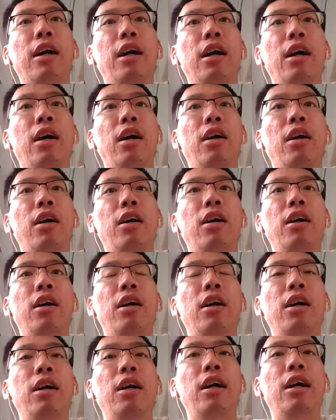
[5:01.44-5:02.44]

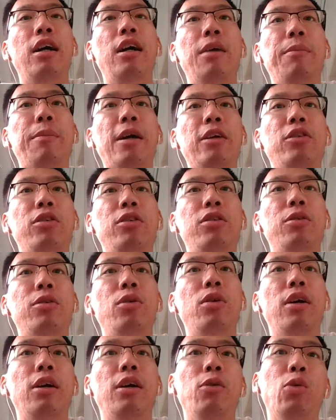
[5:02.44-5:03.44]
um, about
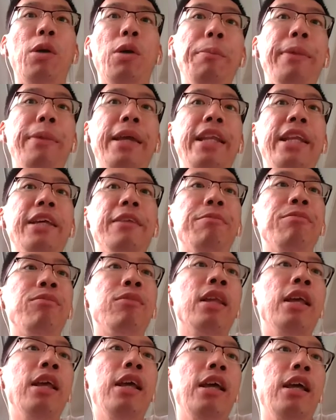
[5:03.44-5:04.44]
1 million.
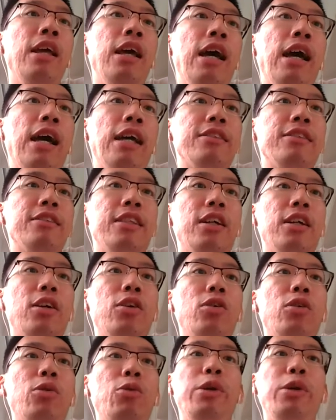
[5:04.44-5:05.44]

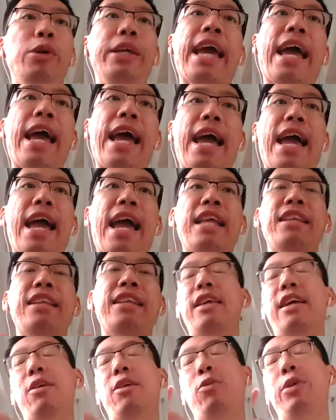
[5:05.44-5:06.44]
So we
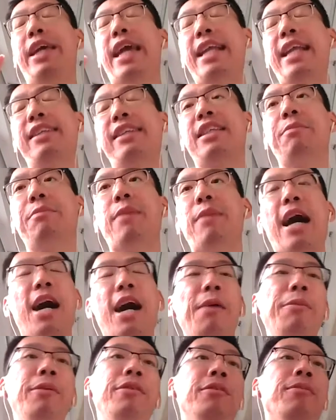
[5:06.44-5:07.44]
add, we add them
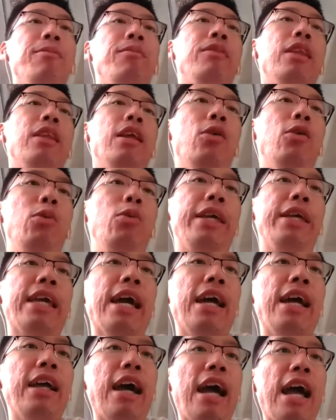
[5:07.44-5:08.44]
up, we
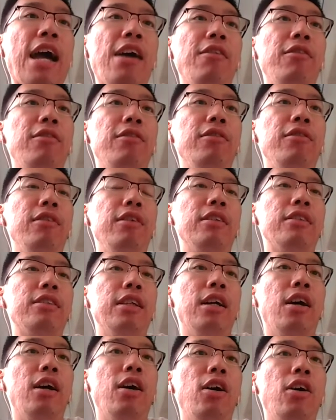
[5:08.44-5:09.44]
can have
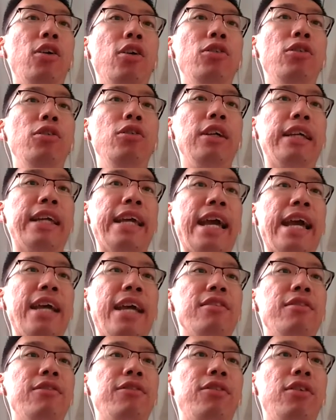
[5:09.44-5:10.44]
the whole
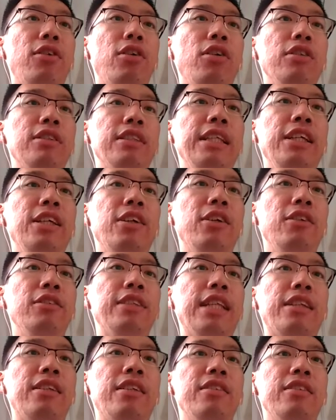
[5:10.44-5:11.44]
gas for single
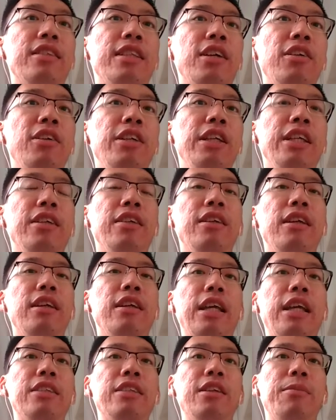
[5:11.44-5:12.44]
sector sealing.
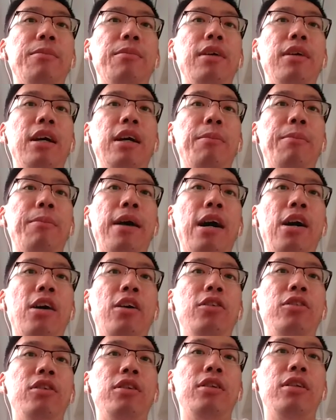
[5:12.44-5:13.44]
It's
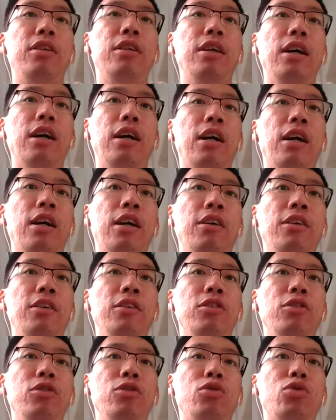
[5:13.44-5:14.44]
about
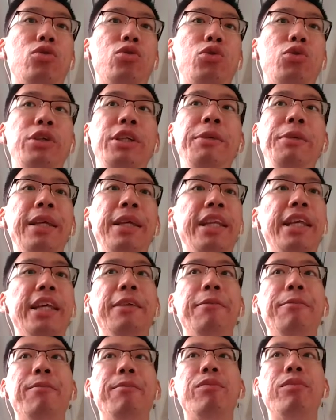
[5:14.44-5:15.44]
um, 3 million.